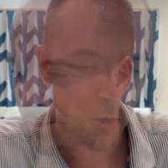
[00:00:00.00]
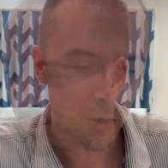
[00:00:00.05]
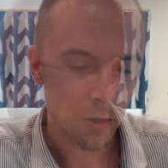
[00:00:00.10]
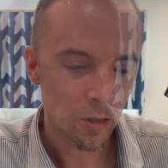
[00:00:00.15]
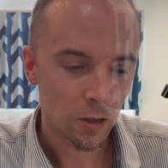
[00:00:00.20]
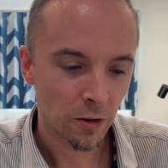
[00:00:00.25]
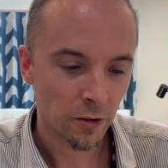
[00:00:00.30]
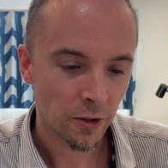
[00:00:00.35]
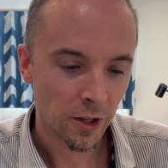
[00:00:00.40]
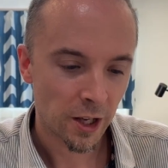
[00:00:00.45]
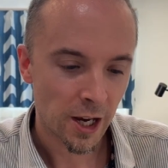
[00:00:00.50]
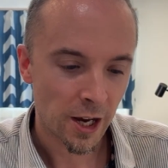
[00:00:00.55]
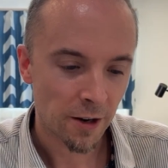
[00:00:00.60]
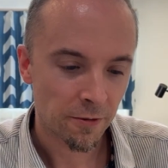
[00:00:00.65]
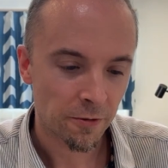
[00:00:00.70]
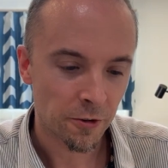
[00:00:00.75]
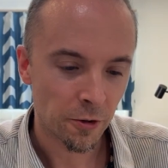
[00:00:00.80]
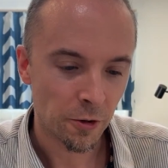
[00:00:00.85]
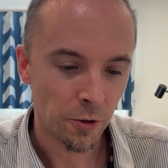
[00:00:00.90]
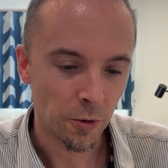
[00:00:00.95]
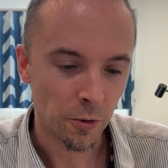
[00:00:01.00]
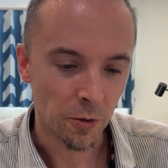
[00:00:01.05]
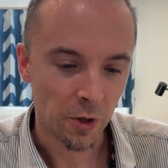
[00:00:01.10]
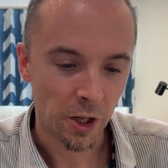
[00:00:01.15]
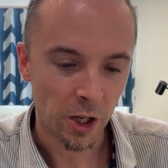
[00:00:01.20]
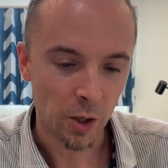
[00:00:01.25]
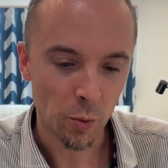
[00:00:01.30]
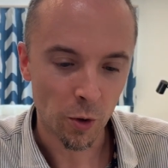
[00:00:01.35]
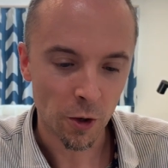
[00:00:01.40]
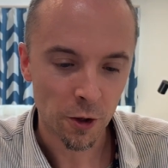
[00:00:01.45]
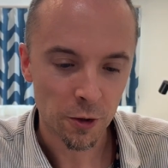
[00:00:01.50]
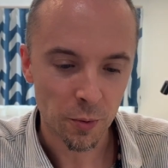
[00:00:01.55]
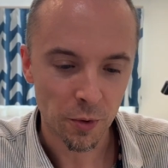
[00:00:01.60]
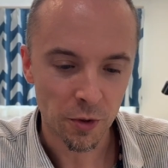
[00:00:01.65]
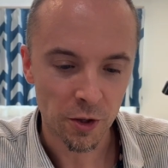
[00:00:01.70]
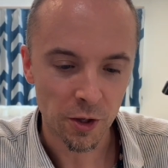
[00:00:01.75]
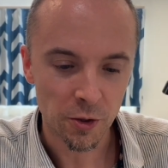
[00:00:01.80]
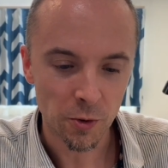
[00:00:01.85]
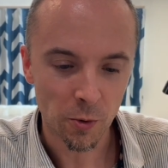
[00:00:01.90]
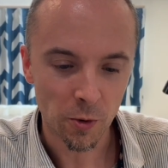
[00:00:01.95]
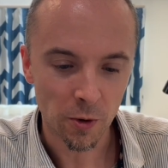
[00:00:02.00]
All the afternoon he worked with the